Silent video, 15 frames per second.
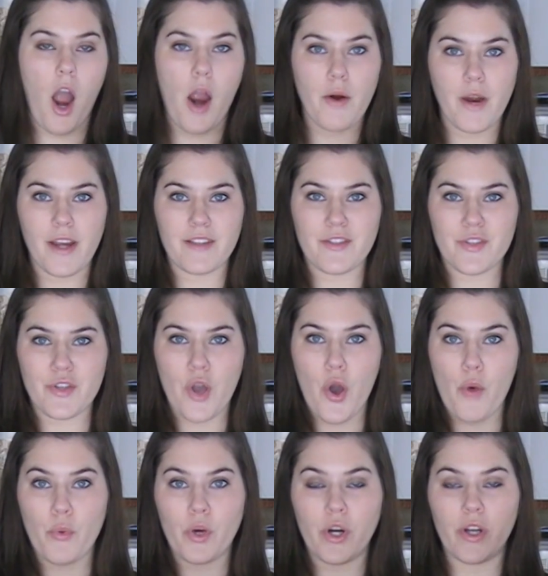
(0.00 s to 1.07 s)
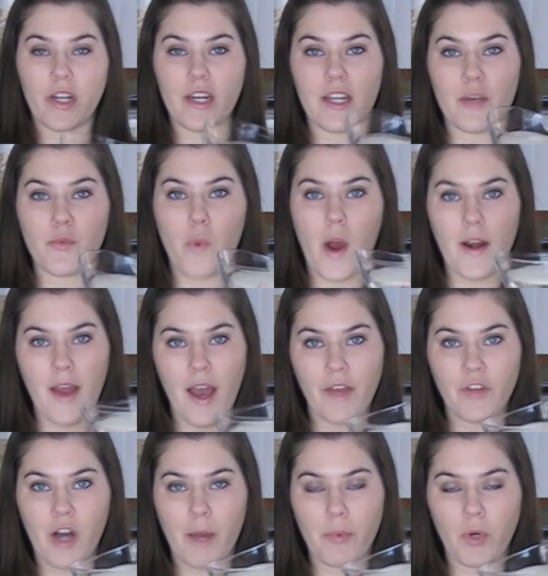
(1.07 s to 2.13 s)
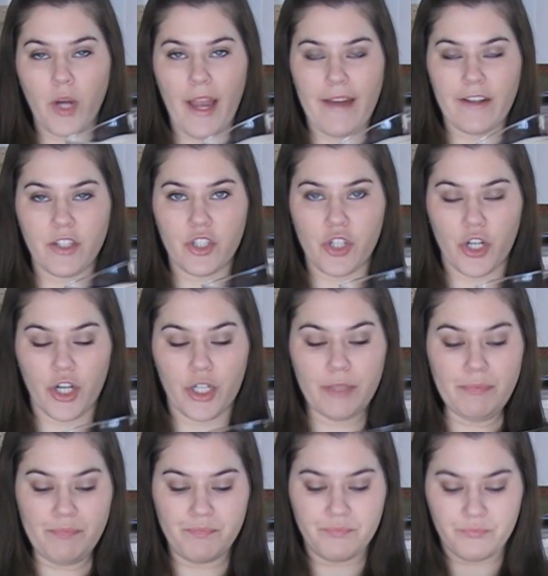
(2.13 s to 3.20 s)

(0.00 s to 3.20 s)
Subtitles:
Alright, so we're going to need 1/2 cup organic sugar.